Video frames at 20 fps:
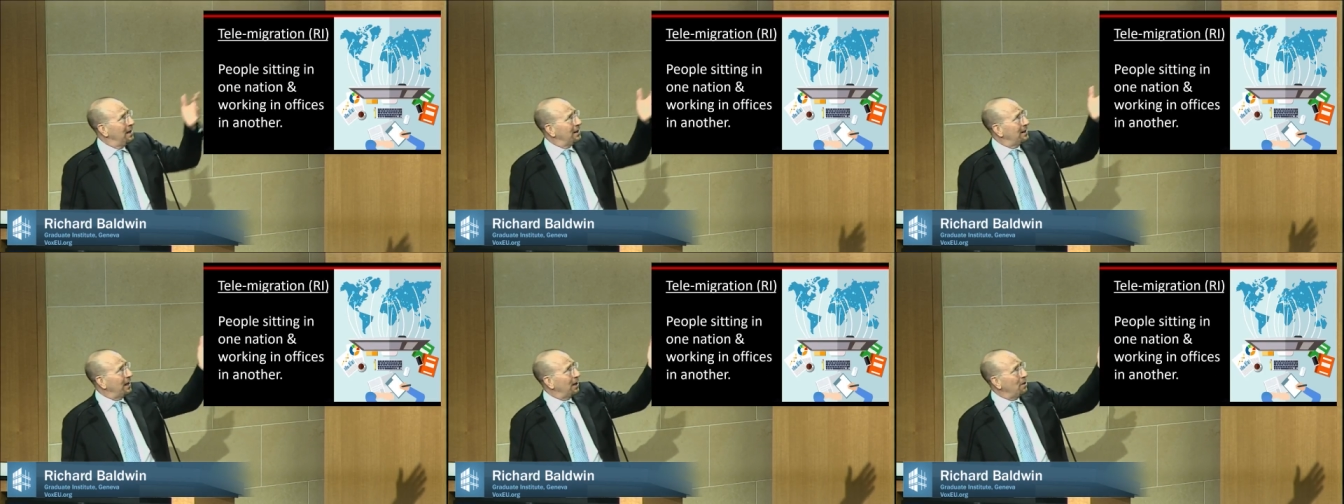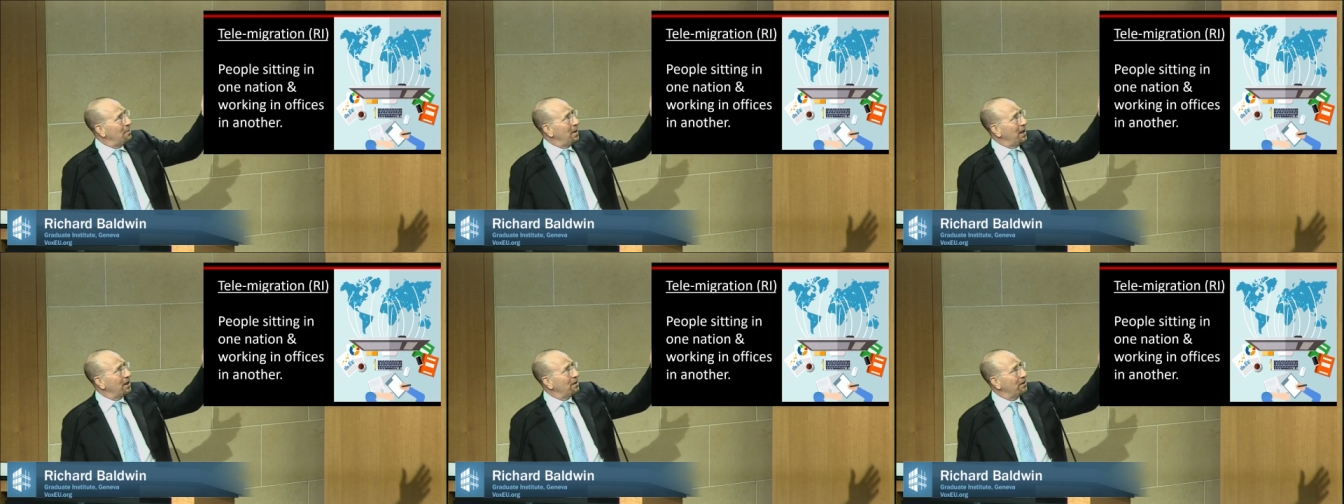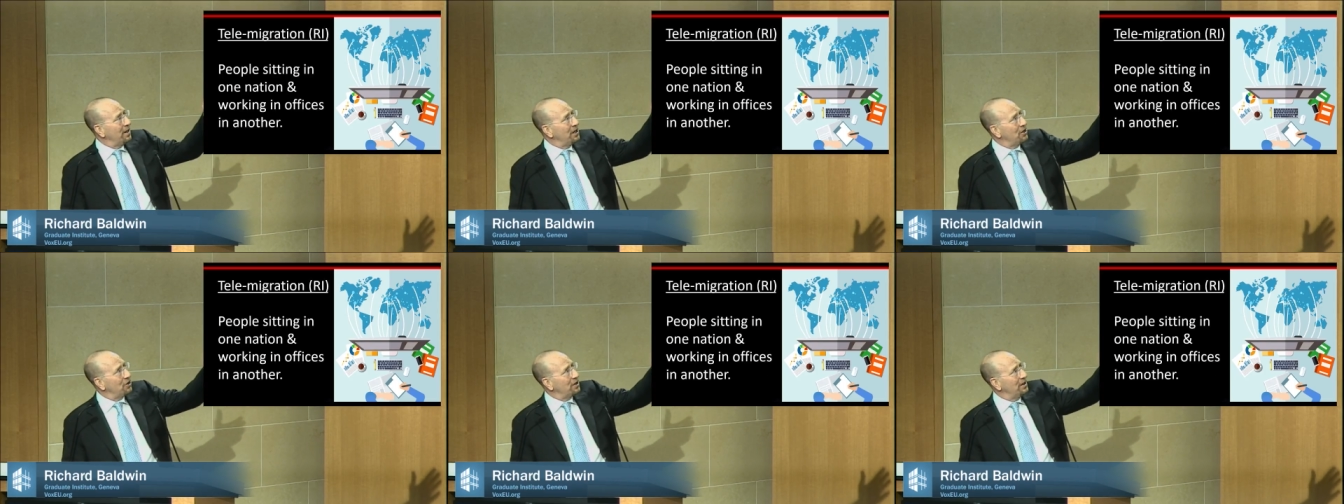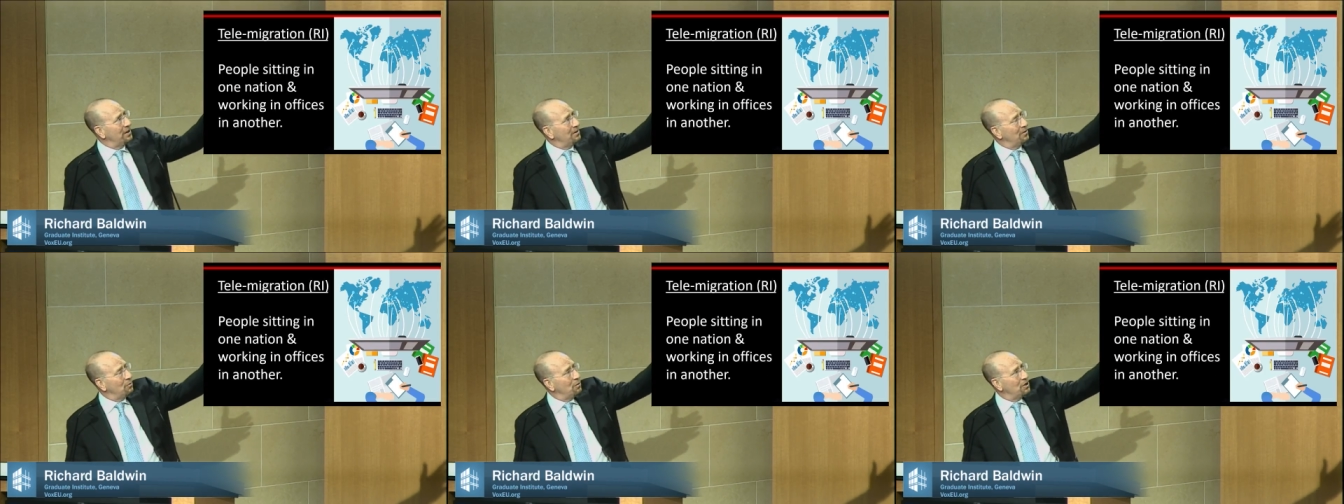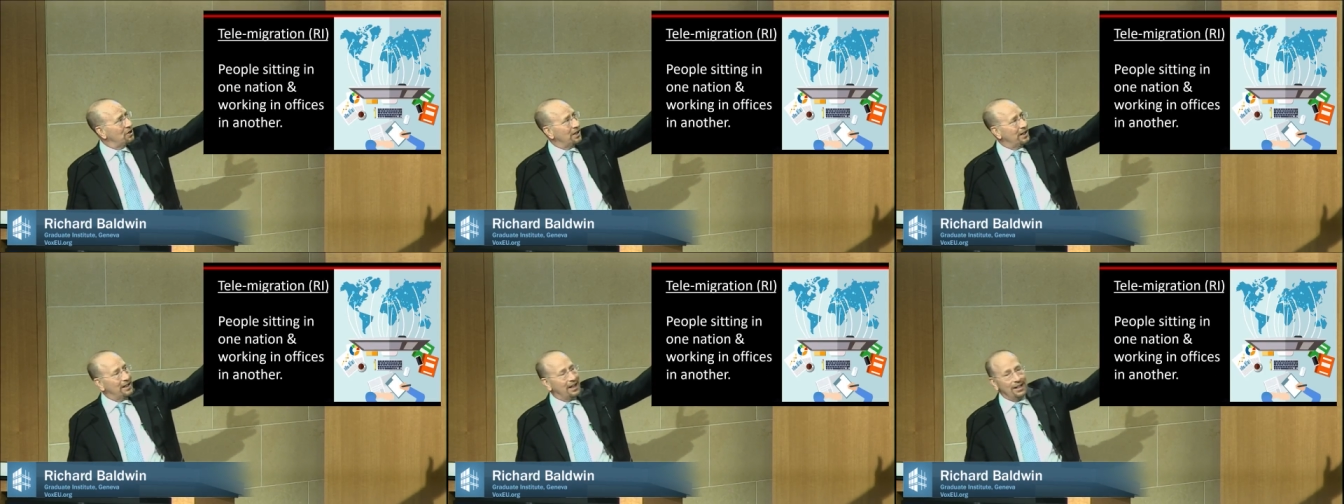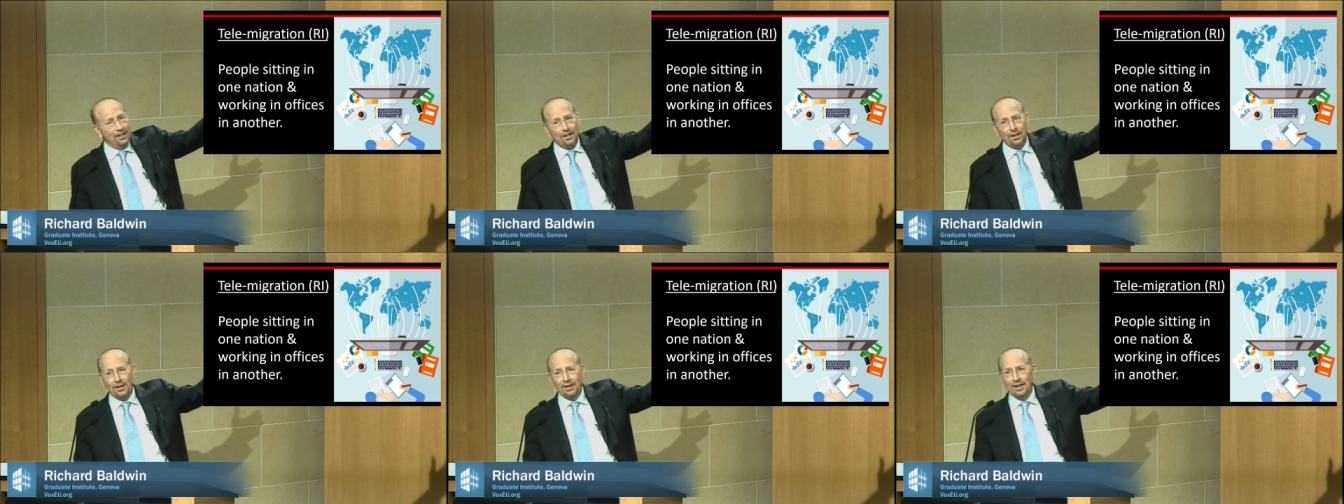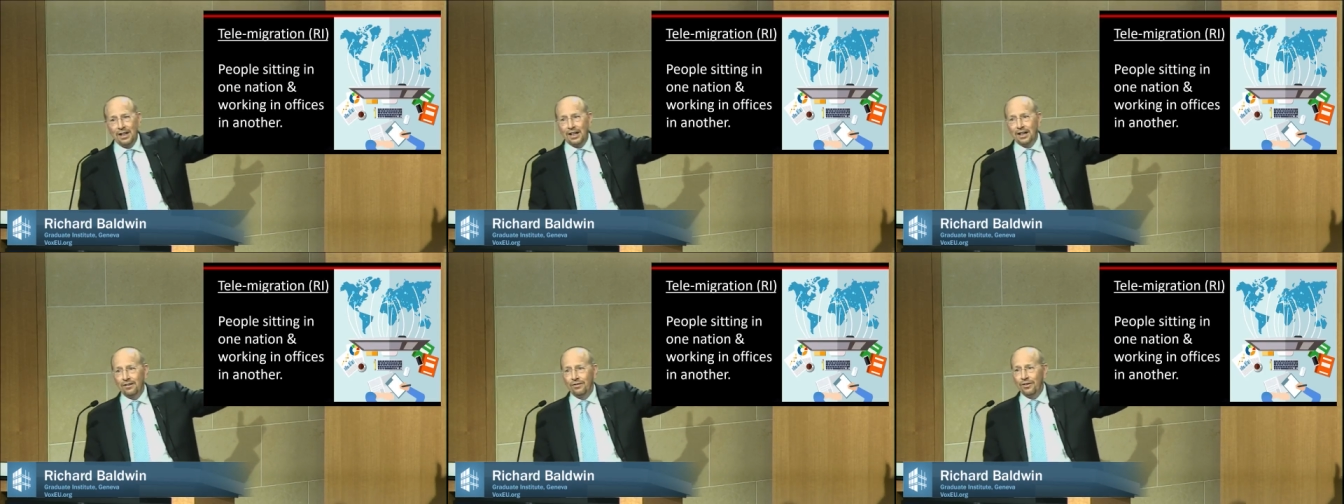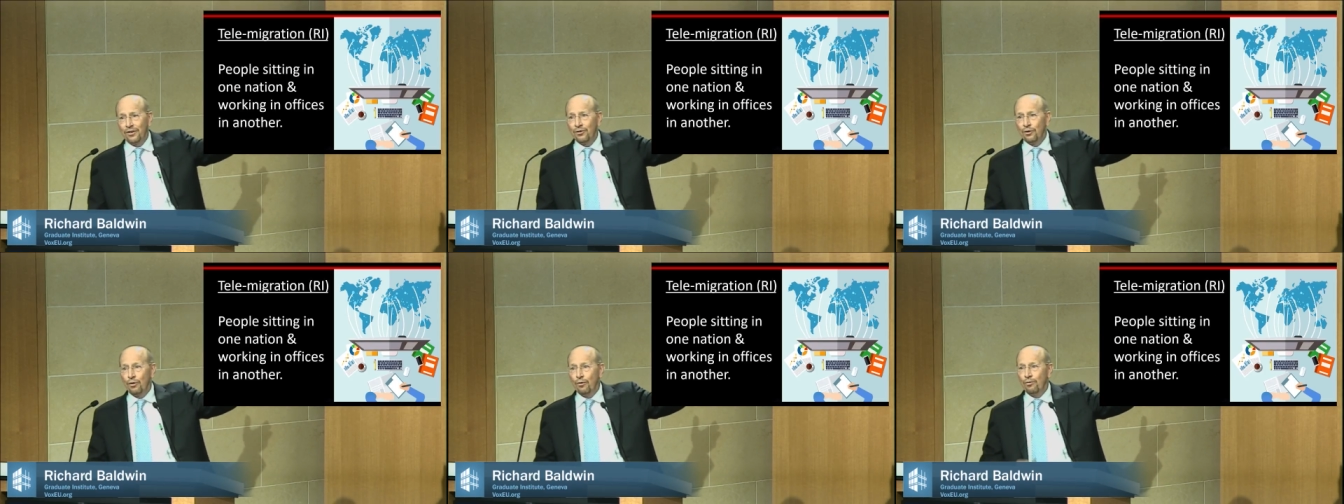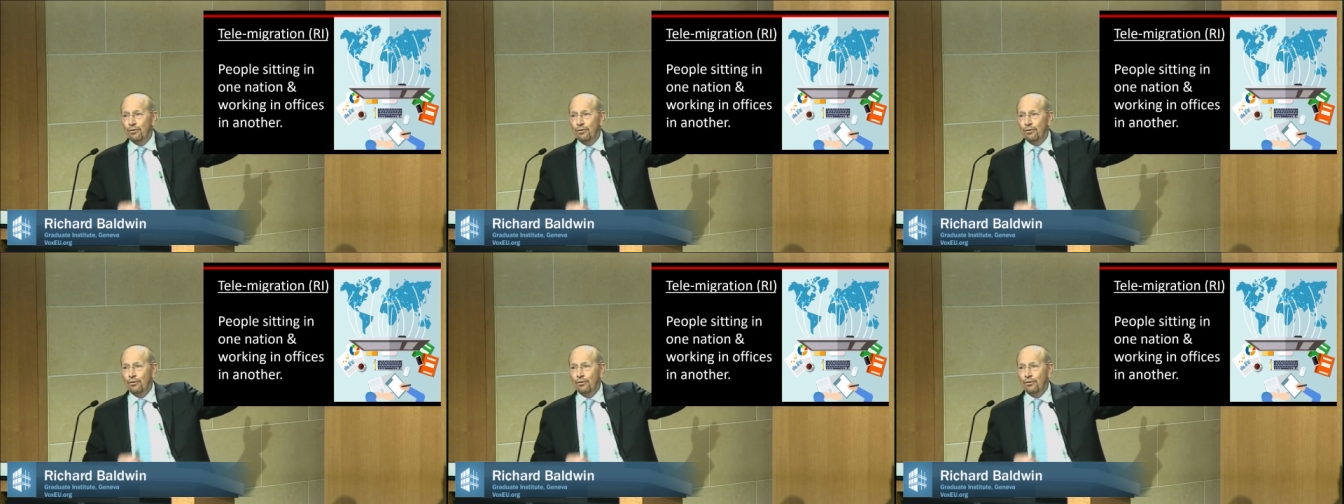Telemigration, which I'd like you to think of as